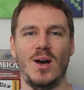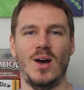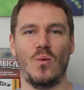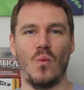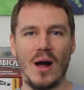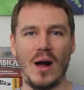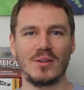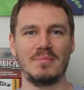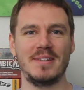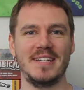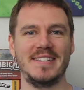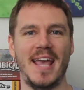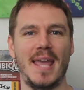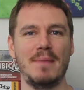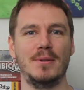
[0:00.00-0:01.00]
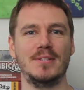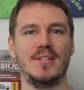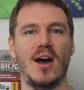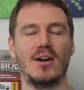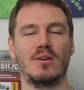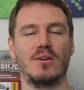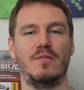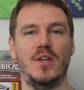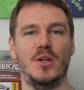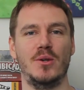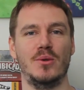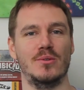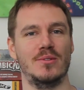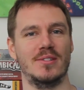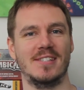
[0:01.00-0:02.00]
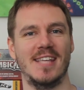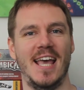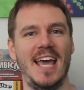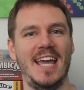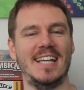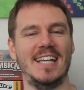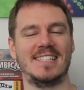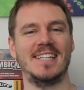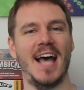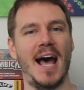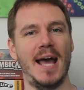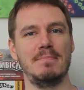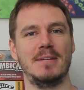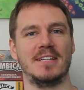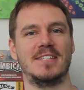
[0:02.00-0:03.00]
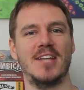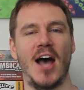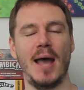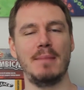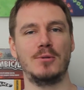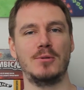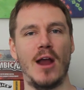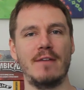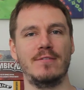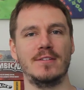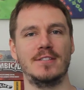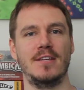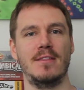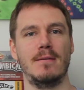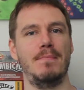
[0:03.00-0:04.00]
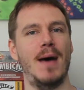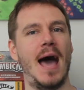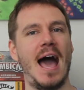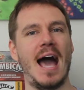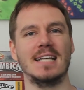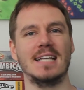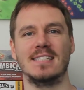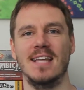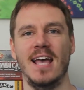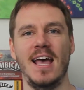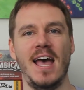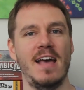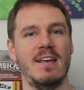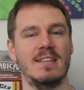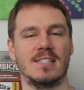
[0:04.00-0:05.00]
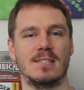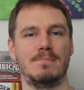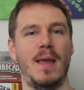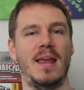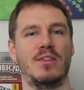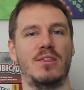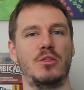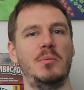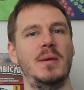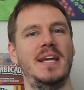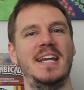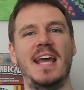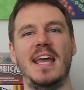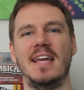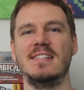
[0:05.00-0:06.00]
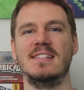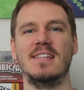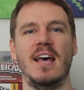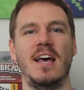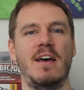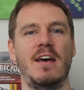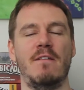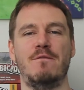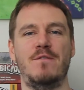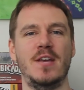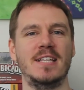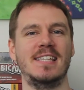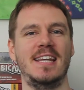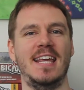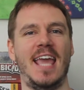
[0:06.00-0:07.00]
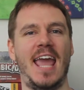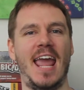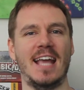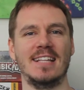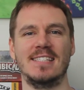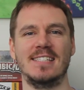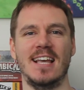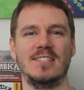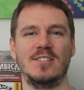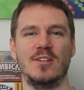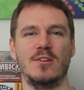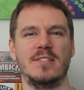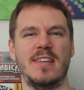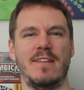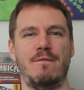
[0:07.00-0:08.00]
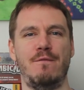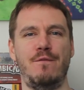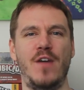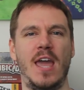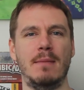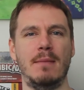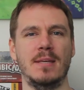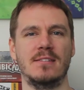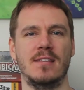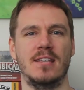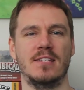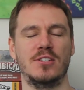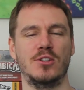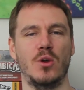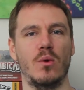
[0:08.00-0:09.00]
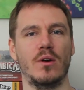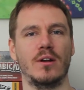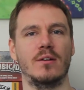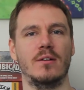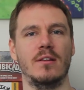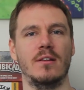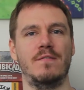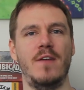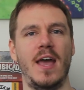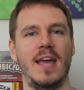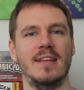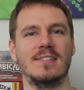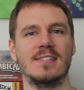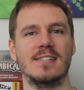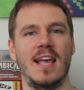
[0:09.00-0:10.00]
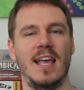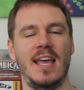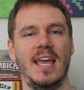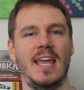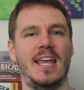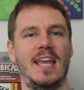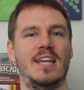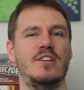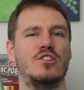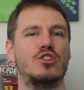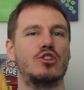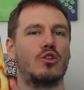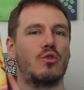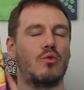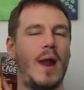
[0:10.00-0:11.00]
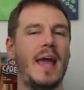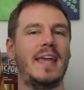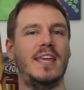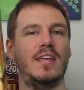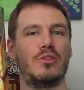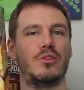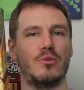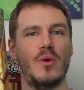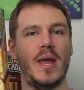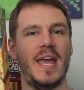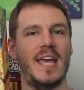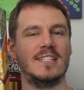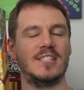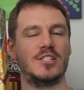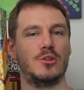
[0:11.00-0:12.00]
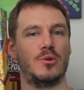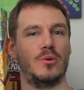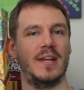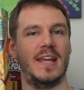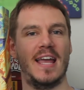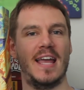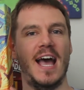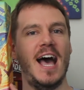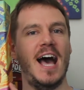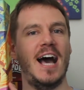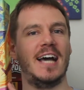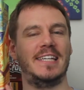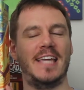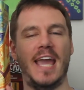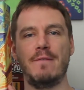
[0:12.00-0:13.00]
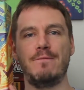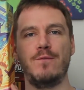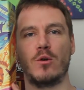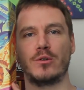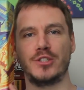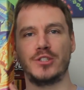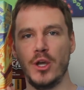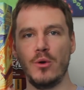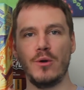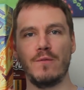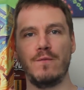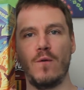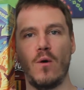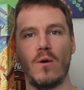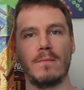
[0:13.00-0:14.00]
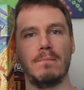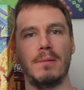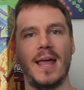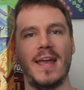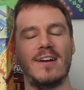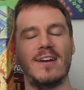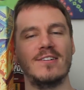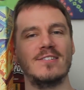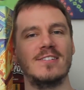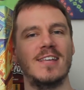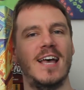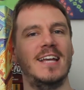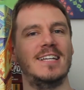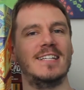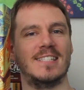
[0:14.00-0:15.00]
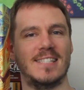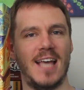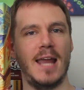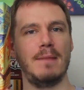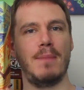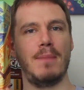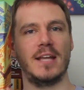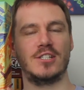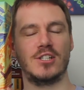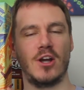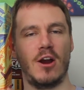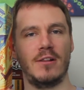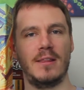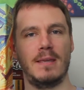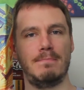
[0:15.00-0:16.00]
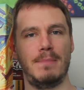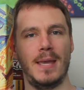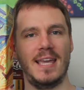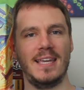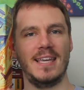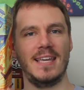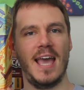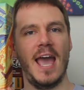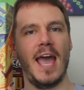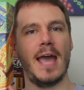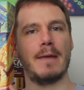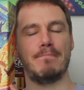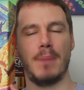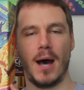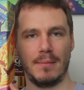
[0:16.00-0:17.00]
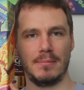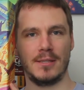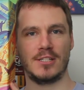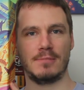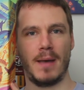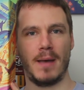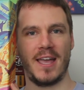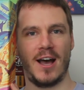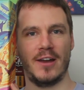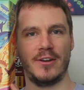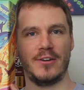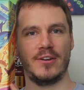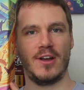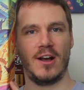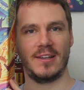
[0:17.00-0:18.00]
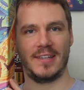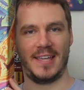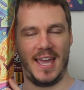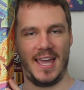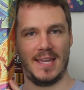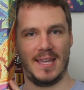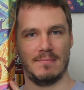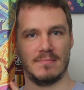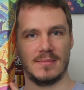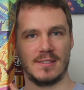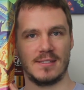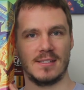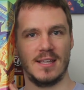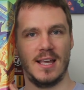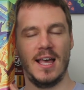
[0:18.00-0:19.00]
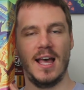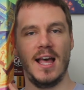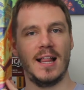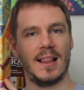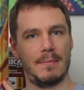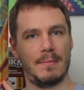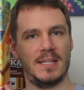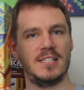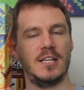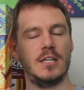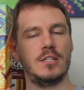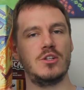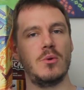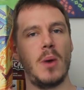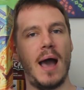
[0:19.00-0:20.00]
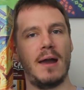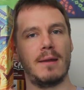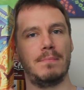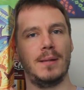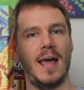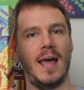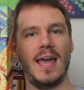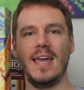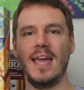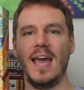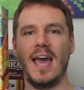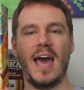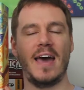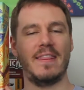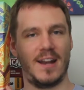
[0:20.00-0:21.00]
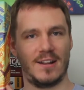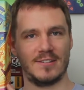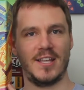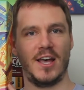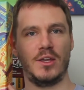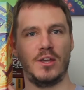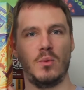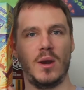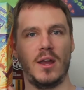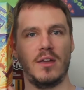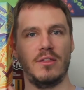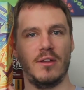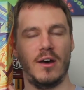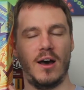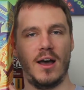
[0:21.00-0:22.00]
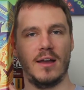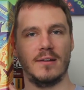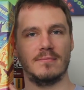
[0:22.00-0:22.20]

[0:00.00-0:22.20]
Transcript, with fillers: Welcome to Table Talk Reviews. It's time to time travel to the past and spend 3 days visiting ancestors and famous historical events in Trekking Through History, a game for 2 to 4 players designed by Charlie Bink and published by Underdog Games. Let me teach you how to play and then I'll tell you what I thought.